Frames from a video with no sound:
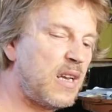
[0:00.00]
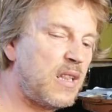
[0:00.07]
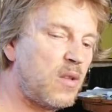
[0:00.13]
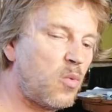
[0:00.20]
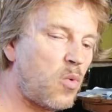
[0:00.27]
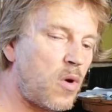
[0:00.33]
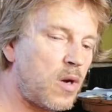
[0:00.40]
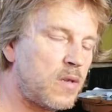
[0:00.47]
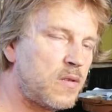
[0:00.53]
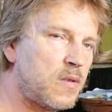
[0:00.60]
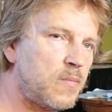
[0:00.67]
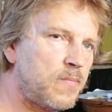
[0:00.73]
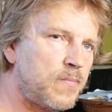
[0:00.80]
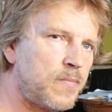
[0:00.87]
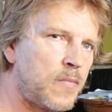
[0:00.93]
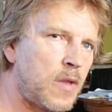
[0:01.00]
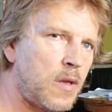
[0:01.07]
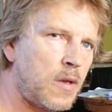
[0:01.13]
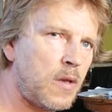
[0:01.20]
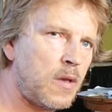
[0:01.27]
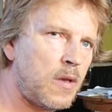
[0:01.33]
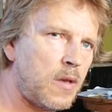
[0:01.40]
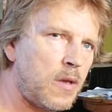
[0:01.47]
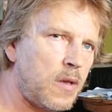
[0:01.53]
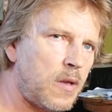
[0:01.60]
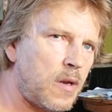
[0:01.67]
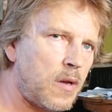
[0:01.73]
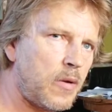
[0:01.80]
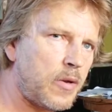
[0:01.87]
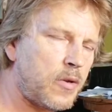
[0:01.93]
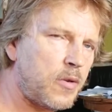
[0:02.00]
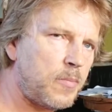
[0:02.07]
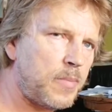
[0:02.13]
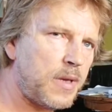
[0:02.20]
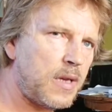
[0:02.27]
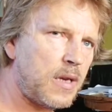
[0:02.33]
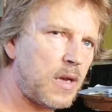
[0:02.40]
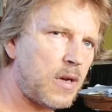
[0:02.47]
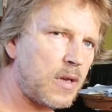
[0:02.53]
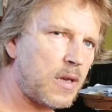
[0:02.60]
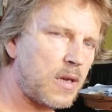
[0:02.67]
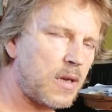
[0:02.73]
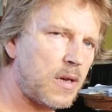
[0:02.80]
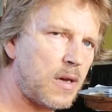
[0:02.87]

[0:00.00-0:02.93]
the wiser. You know, I could be like,